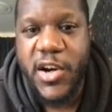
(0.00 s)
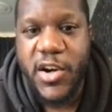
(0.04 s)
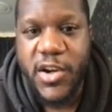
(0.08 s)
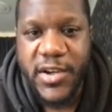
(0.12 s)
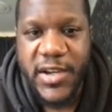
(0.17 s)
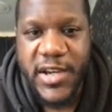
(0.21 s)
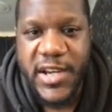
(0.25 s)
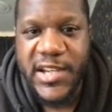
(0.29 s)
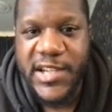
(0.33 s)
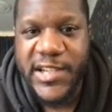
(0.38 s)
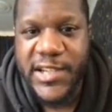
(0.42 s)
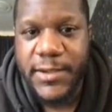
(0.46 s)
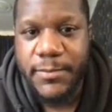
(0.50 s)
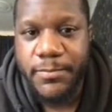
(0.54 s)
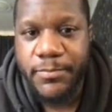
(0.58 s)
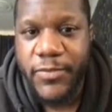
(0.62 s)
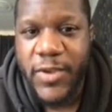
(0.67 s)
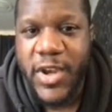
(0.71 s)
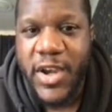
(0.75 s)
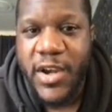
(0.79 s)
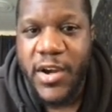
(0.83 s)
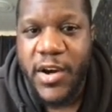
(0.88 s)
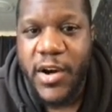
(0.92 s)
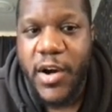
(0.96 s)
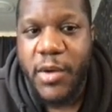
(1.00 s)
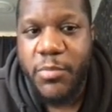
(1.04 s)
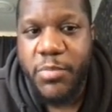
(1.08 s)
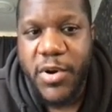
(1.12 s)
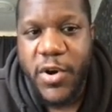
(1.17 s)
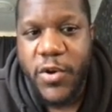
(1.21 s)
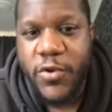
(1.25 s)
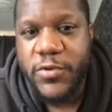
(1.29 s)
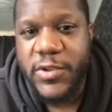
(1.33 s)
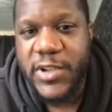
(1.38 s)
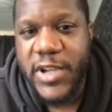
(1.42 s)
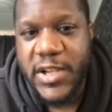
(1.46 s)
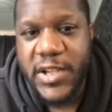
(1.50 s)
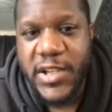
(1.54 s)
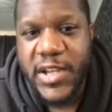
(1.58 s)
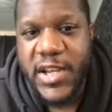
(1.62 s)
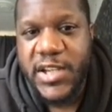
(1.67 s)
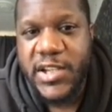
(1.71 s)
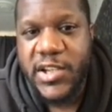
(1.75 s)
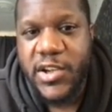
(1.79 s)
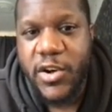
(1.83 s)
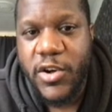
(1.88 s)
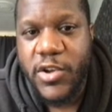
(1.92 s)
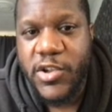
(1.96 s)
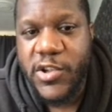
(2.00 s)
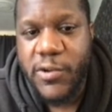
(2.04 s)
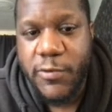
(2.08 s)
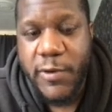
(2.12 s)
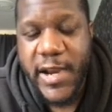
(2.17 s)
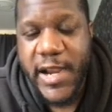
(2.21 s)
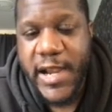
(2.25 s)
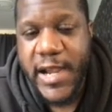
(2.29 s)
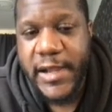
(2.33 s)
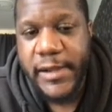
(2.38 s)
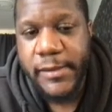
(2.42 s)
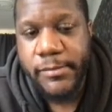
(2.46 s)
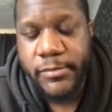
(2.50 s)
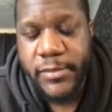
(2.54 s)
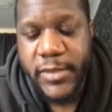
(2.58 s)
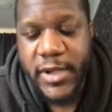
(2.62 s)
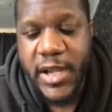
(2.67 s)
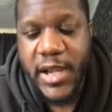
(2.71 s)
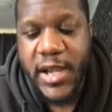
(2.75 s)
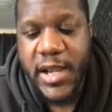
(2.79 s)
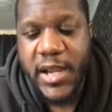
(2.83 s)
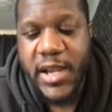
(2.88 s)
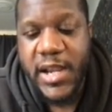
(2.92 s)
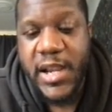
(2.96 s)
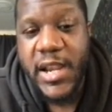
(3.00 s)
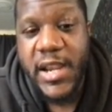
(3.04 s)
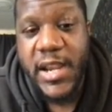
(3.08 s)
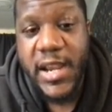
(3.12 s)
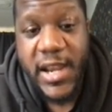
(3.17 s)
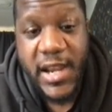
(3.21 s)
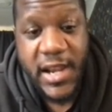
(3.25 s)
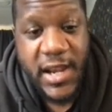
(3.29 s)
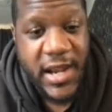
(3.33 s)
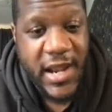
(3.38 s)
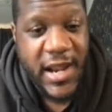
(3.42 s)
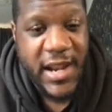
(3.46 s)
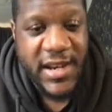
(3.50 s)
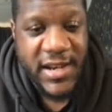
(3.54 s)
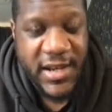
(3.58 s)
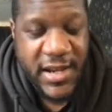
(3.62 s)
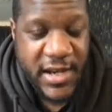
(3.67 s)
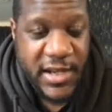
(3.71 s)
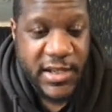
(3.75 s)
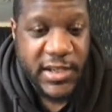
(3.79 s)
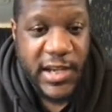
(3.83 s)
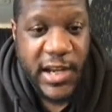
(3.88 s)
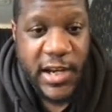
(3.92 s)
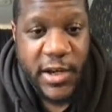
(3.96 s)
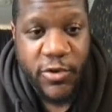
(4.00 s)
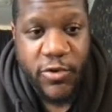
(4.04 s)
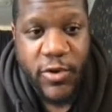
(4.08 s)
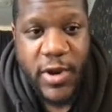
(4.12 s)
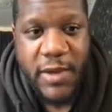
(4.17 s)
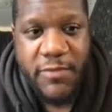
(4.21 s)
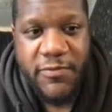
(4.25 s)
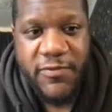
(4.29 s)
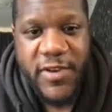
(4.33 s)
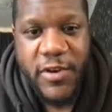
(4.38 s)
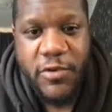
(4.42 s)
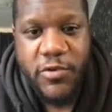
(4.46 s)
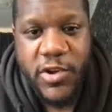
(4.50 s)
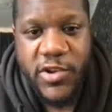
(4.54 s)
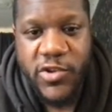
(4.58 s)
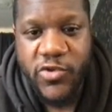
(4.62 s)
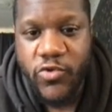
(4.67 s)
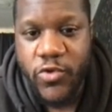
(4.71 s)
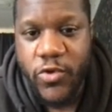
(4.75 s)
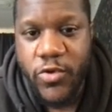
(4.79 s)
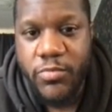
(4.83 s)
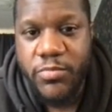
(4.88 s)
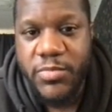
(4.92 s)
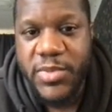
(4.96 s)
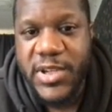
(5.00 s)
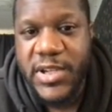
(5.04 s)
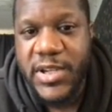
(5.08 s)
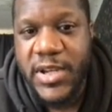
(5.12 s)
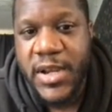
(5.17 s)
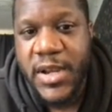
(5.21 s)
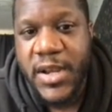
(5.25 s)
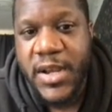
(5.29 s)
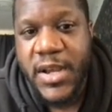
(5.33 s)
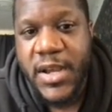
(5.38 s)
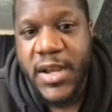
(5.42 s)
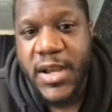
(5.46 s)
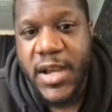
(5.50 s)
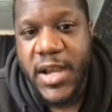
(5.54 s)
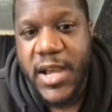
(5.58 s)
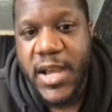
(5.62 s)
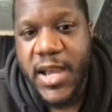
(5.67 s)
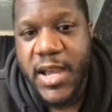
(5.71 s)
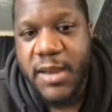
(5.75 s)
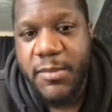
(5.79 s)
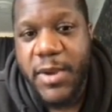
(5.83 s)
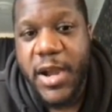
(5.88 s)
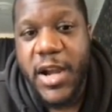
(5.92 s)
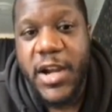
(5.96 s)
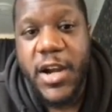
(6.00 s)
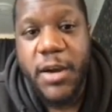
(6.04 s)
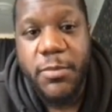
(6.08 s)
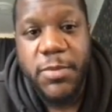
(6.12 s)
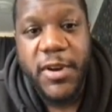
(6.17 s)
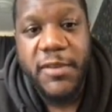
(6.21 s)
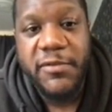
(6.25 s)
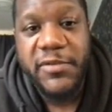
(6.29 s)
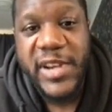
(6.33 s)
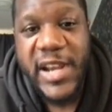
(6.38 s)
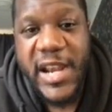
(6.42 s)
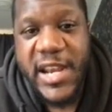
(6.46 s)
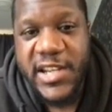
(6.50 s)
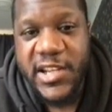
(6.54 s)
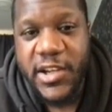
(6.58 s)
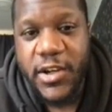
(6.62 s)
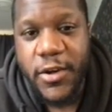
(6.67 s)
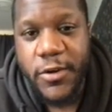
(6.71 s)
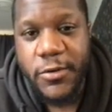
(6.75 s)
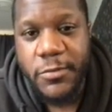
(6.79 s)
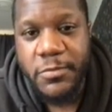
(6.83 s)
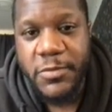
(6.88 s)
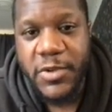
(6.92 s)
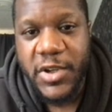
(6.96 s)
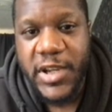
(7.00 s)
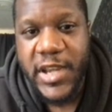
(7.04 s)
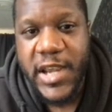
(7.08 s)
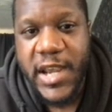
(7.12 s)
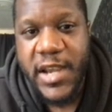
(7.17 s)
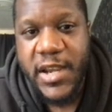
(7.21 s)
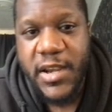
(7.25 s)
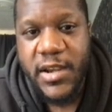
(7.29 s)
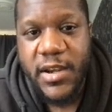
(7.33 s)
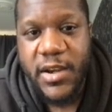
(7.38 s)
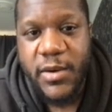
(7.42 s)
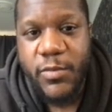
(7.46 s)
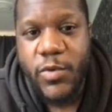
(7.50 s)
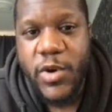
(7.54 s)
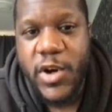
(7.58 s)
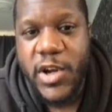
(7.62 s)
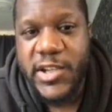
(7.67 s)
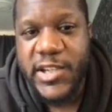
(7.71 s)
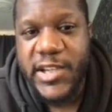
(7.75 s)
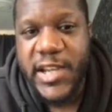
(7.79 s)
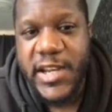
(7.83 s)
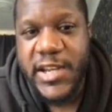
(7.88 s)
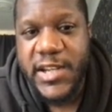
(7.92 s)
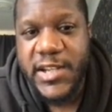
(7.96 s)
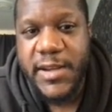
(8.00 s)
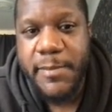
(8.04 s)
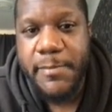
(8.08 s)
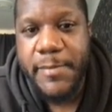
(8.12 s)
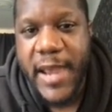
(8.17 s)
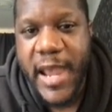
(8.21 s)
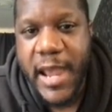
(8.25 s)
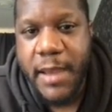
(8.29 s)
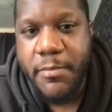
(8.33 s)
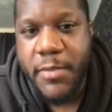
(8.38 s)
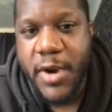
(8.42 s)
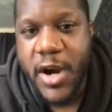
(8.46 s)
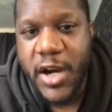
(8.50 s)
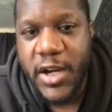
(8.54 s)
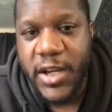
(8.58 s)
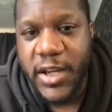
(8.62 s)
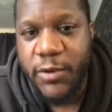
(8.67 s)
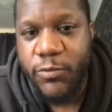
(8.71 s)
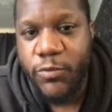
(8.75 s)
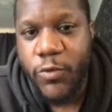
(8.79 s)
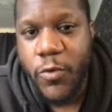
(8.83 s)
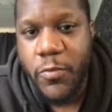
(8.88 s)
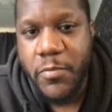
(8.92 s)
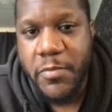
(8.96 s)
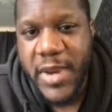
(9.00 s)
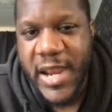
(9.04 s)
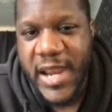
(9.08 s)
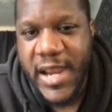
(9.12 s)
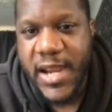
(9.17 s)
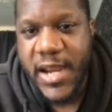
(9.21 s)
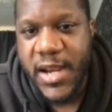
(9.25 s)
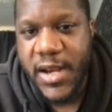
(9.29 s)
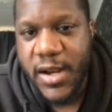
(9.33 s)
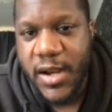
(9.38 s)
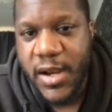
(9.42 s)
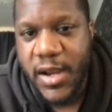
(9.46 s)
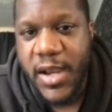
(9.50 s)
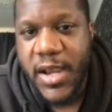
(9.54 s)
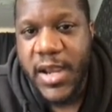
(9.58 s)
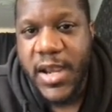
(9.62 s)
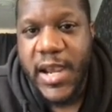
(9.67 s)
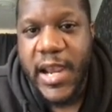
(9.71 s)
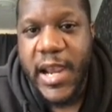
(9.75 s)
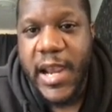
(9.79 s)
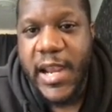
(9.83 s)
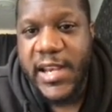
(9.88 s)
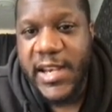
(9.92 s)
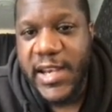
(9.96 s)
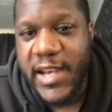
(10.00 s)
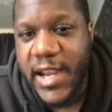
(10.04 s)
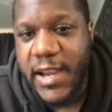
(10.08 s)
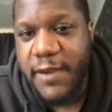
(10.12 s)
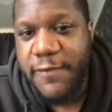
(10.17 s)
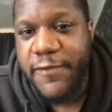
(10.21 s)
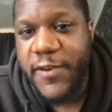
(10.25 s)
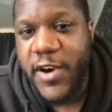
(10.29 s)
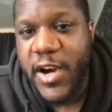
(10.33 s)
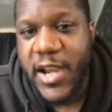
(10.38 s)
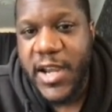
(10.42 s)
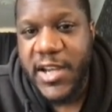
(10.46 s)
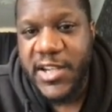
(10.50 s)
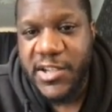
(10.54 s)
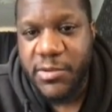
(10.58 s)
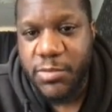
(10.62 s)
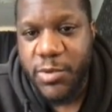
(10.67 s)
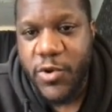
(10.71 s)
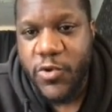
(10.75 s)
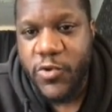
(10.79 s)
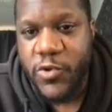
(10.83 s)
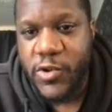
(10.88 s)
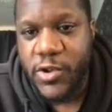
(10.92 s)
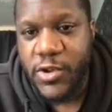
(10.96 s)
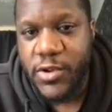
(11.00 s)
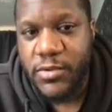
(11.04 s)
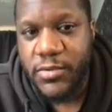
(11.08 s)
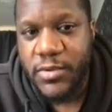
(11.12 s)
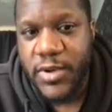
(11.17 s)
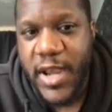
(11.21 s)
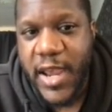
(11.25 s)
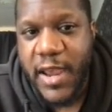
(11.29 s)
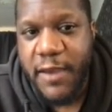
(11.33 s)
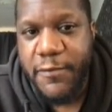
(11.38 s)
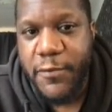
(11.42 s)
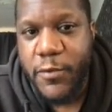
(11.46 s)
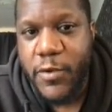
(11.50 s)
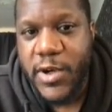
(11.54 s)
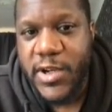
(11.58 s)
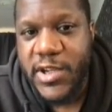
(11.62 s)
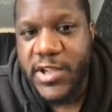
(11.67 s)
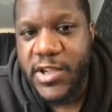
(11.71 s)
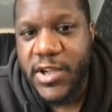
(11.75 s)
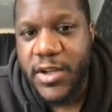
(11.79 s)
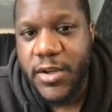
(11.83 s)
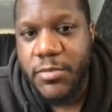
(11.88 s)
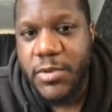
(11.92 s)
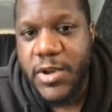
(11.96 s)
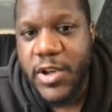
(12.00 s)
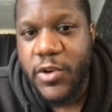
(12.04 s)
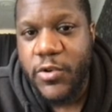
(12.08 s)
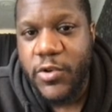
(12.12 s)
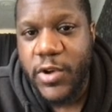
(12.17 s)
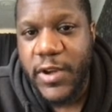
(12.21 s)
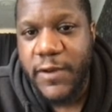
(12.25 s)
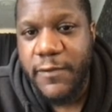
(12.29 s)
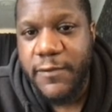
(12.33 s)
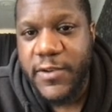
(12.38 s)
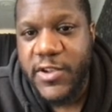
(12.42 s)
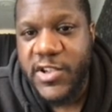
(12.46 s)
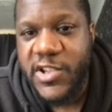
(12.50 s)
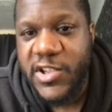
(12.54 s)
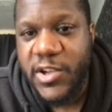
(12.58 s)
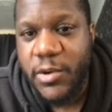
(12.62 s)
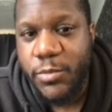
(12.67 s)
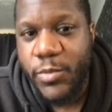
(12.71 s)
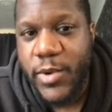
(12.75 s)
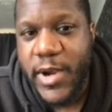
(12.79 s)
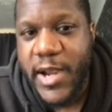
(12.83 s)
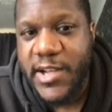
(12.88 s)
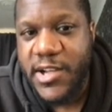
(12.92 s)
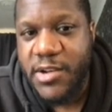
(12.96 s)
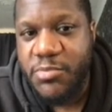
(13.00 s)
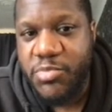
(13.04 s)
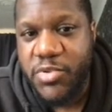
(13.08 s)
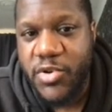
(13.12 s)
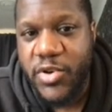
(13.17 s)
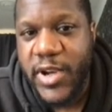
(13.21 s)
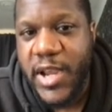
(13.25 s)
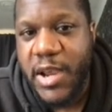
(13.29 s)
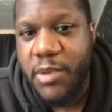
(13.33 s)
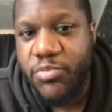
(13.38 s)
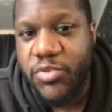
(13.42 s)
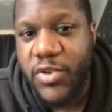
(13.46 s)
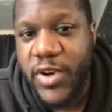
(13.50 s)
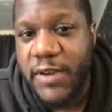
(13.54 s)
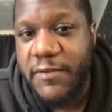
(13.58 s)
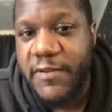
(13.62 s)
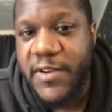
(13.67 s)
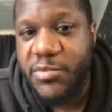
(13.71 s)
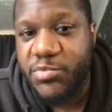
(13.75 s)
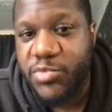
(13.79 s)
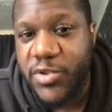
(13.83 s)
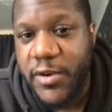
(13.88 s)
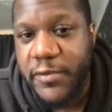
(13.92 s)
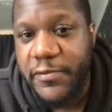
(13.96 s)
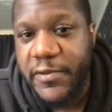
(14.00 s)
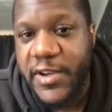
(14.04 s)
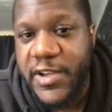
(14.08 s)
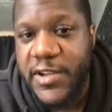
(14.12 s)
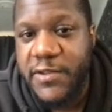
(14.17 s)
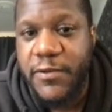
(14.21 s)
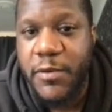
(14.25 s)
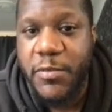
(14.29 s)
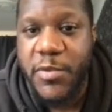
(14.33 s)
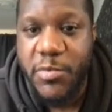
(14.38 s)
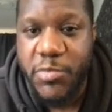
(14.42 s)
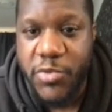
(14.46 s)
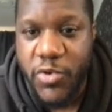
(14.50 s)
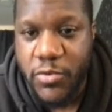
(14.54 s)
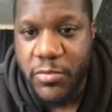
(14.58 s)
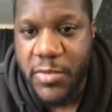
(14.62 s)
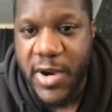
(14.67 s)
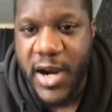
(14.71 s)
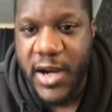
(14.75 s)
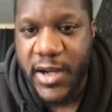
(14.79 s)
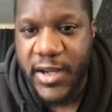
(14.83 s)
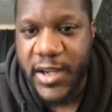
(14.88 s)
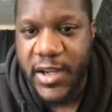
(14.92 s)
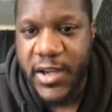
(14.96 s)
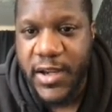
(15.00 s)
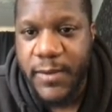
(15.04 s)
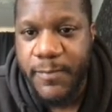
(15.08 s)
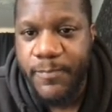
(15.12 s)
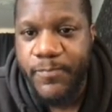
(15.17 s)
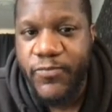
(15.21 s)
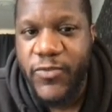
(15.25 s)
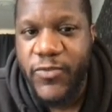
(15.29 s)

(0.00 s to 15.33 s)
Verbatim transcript: on this, I posted this on Twitter uh, and in Telegram various groups uh, a couple of days ago. Okay, and what I said is a bear market will mean a DeFi explosion. Everyone is going to be looking for somewhere to put their previous profits from the bull market